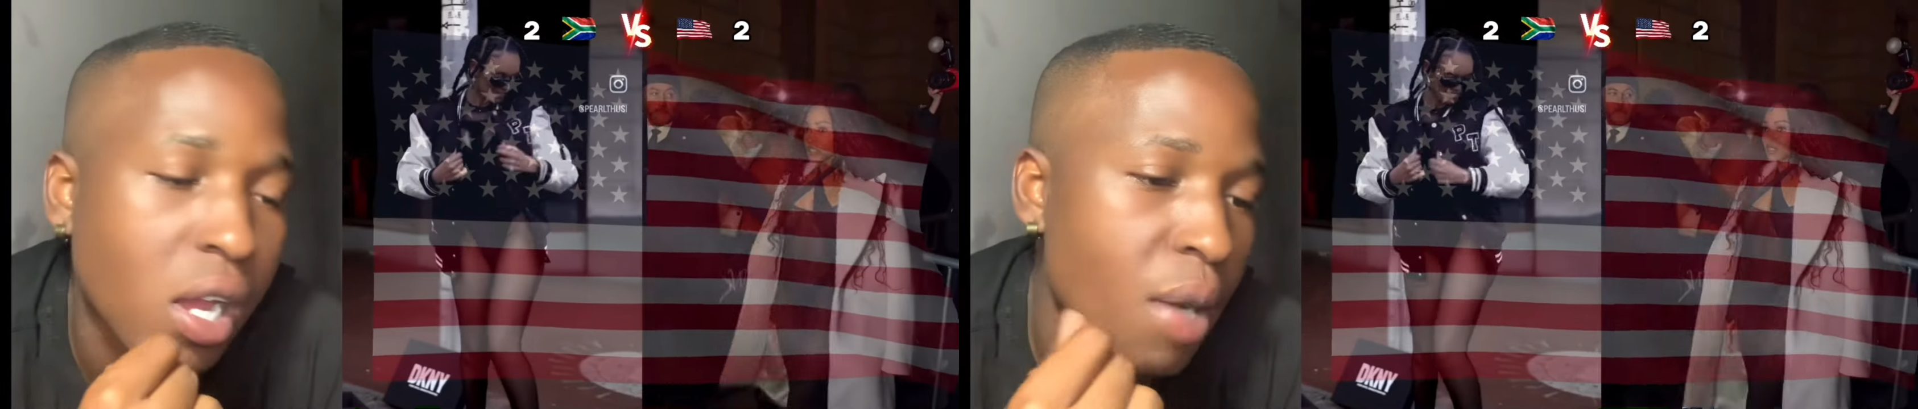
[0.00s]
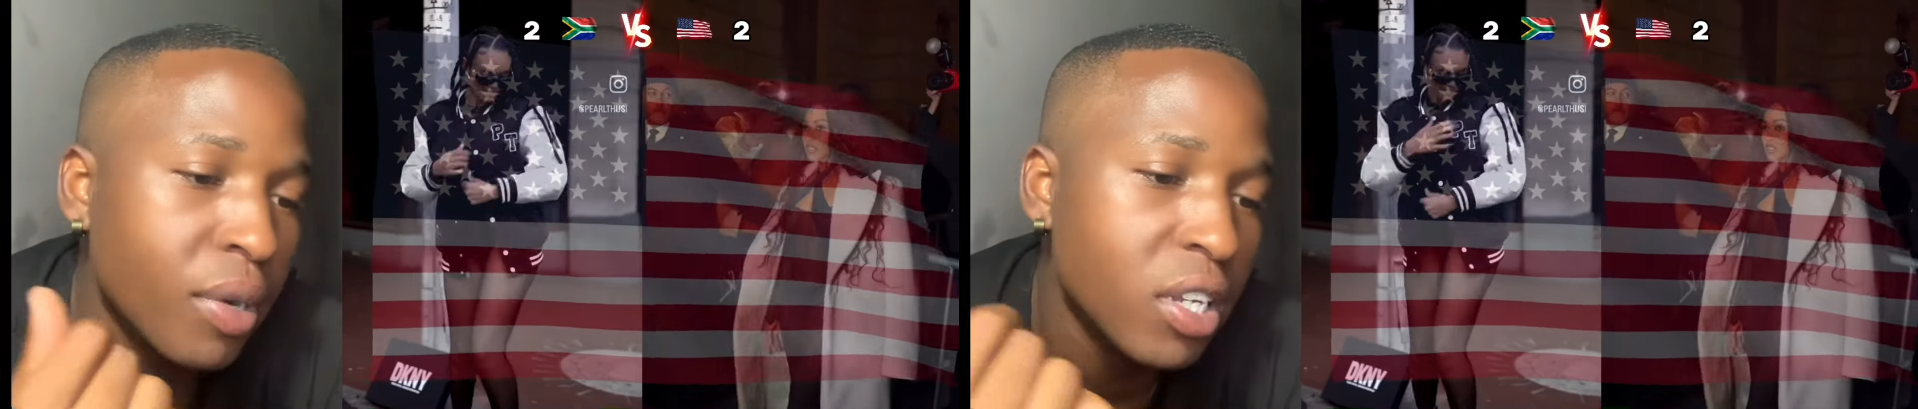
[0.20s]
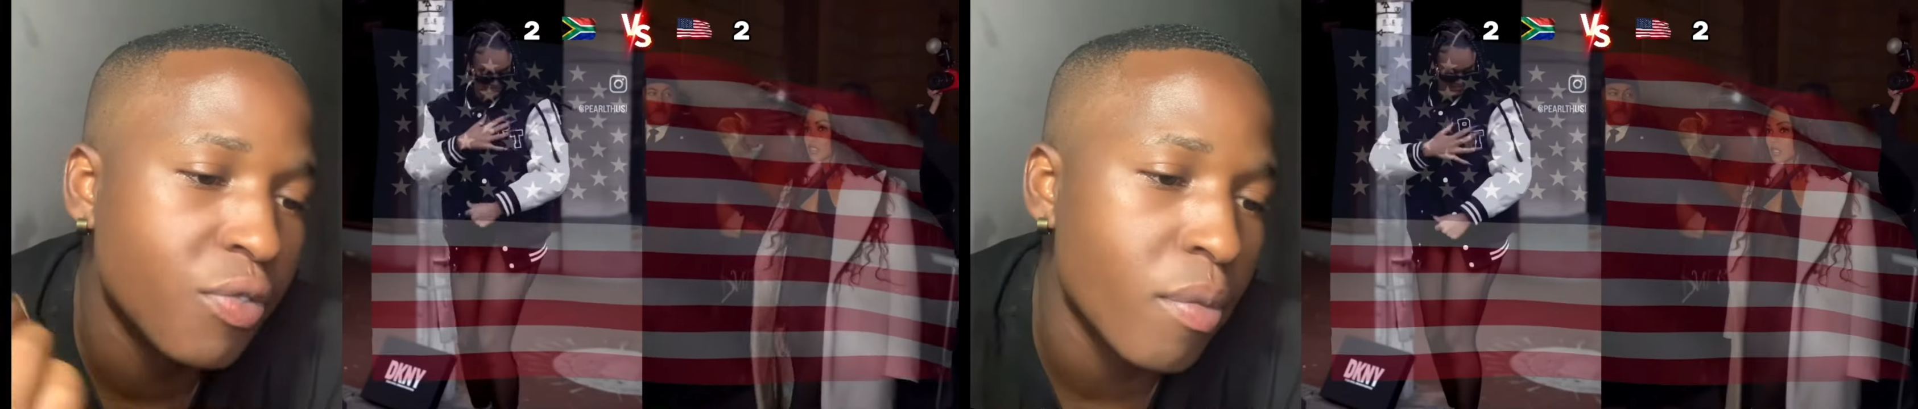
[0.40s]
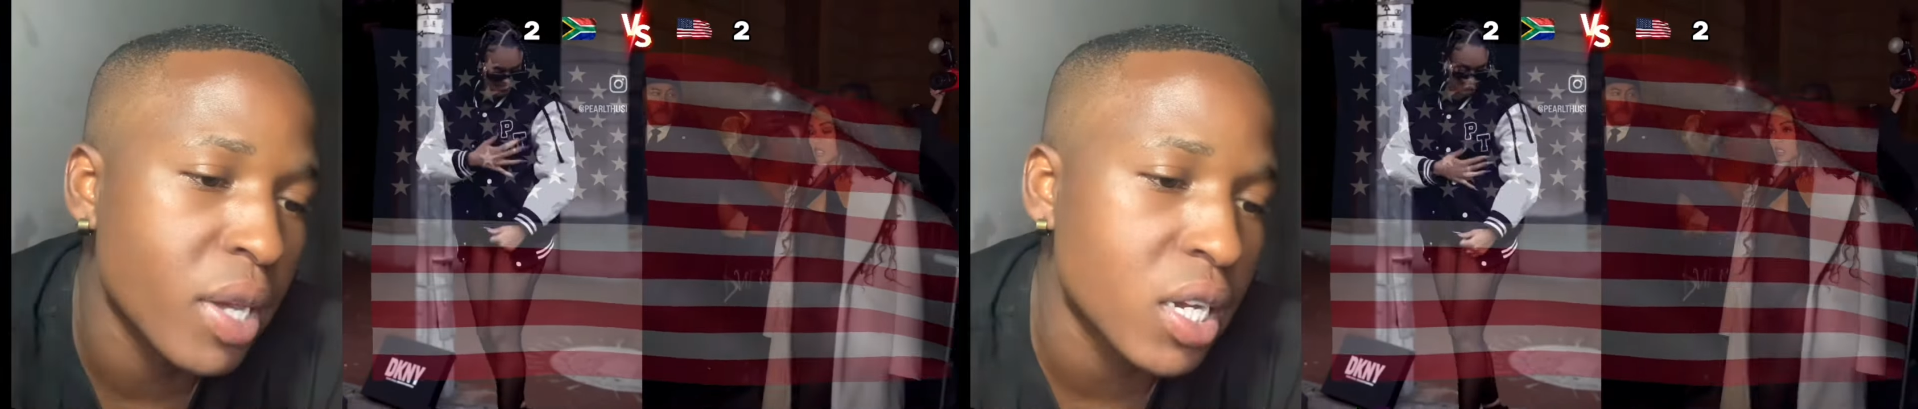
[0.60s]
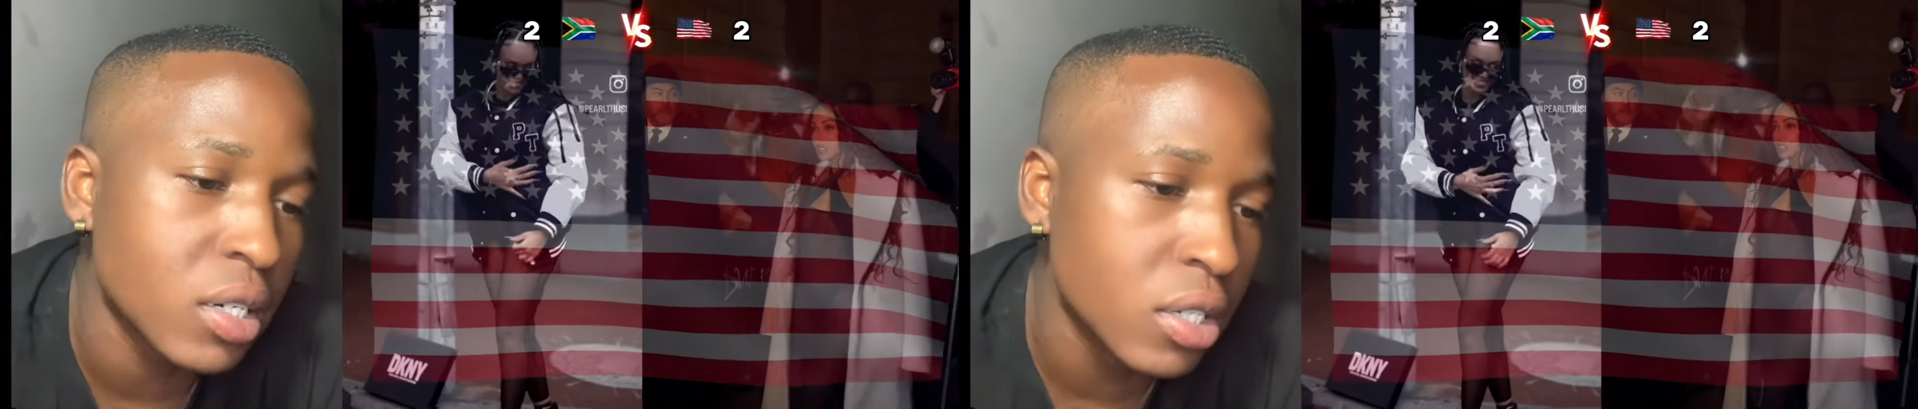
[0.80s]
I'm gonna leave with
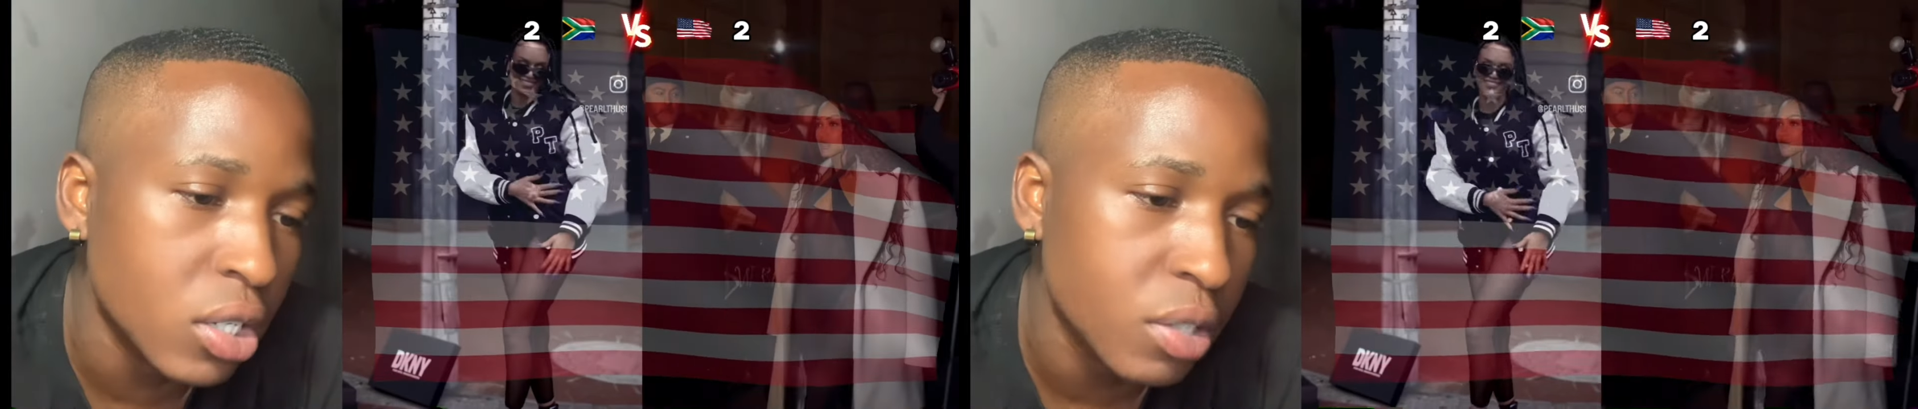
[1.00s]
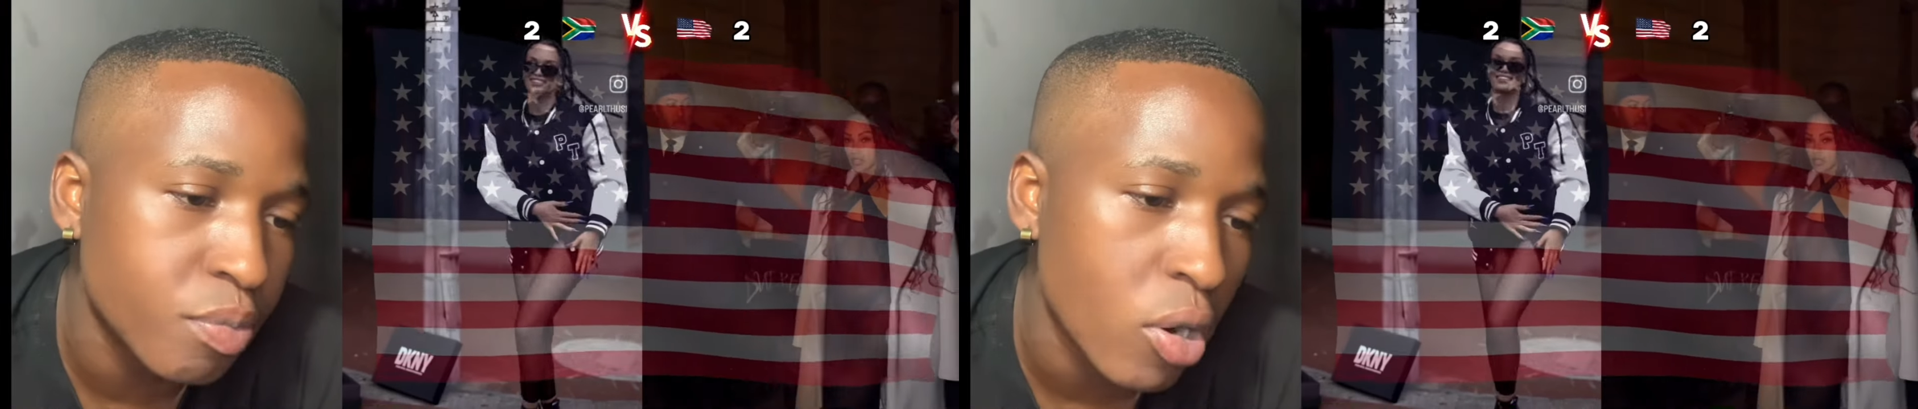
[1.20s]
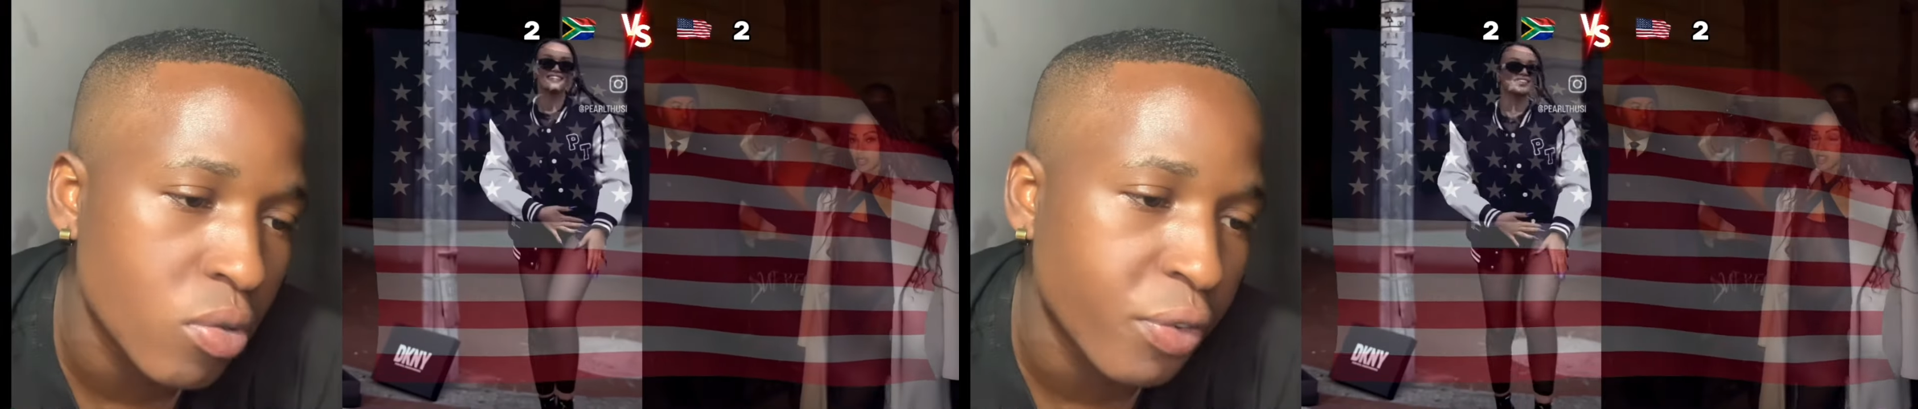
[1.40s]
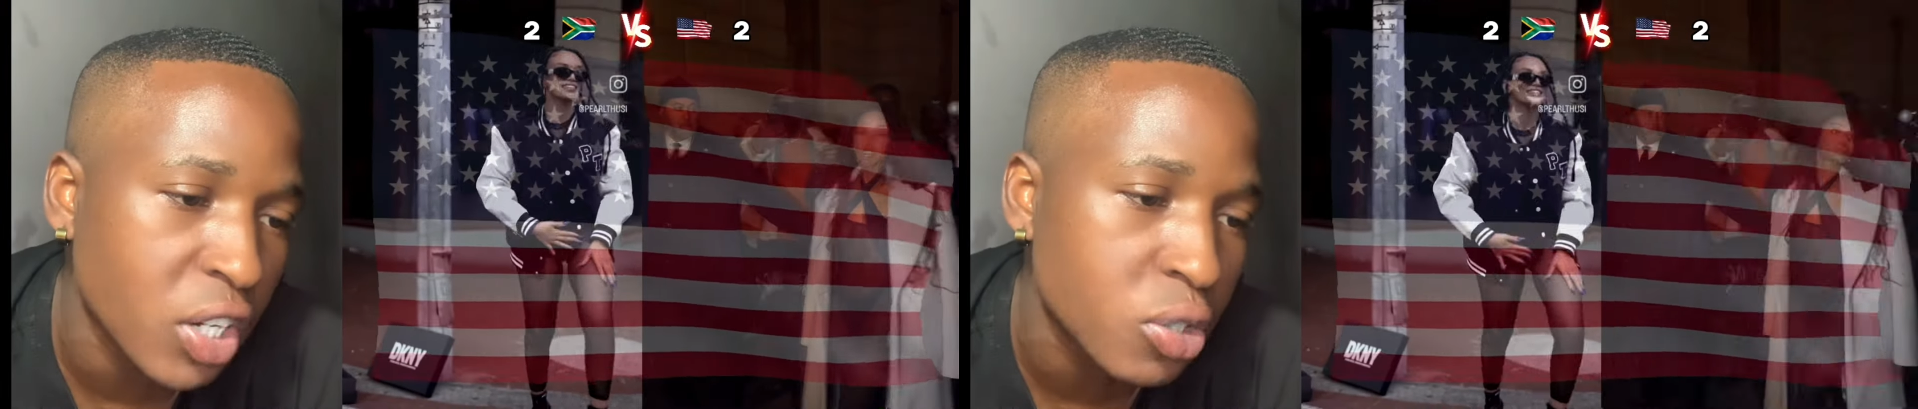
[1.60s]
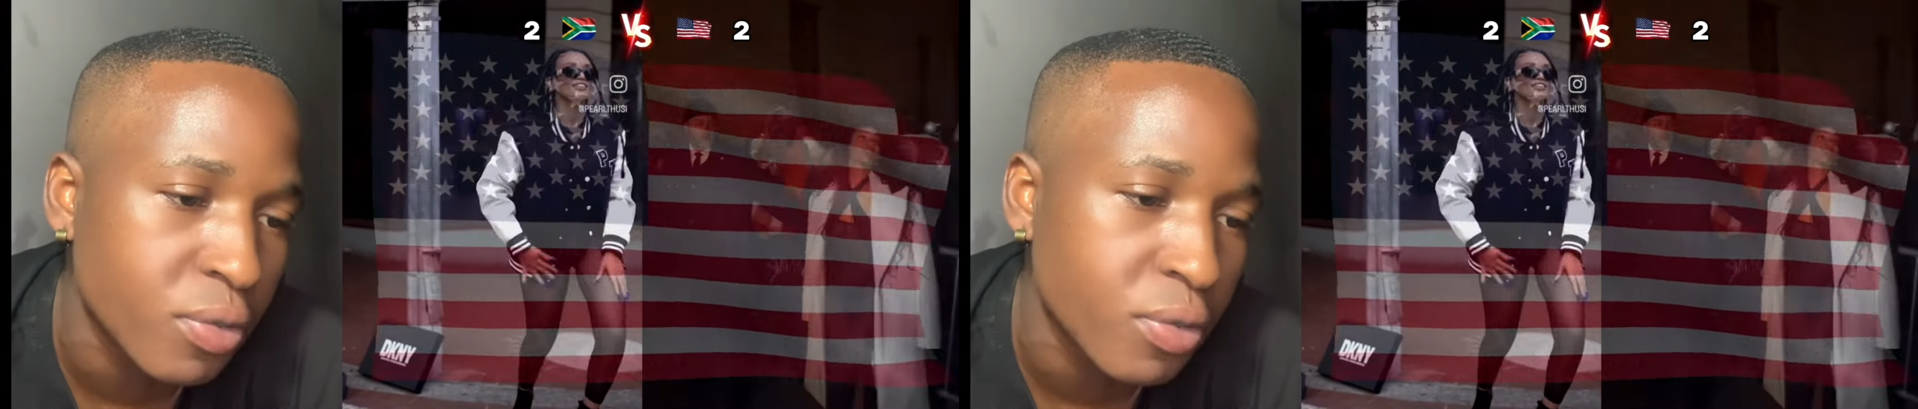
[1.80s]
Megan Good, bro. Facial